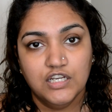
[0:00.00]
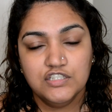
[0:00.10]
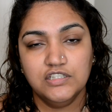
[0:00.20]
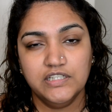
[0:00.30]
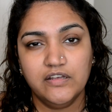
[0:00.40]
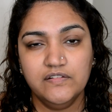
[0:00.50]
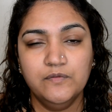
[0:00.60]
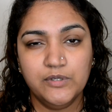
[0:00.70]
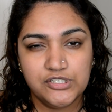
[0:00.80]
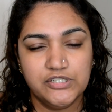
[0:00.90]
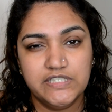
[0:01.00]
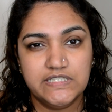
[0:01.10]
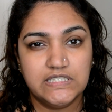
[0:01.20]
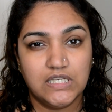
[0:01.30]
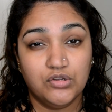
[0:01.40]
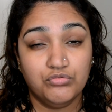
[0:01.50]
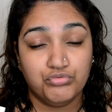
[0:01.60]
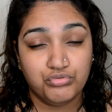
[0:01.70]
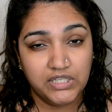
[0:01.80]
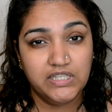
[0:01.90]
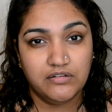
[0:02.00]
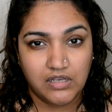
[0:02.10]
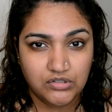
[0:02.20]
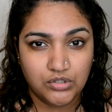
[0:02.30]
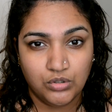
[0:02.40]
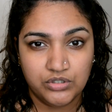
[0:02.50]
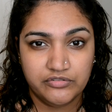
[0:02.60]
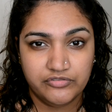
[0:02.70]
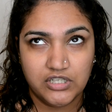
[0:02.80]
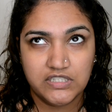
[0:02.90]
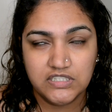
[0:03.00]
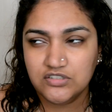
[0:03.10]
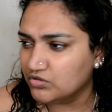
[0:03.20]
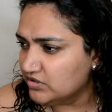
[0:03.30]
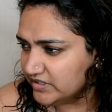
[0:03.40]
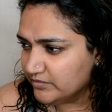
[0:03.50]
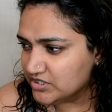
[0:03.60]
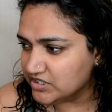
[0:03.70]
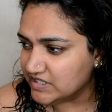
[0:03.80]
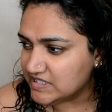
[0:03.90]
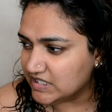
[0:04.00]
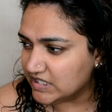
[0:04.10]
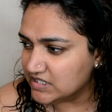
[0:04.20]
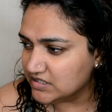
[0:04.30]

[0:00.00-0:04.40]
so now the winter is really around the corner for us. It's already winter, isn't it?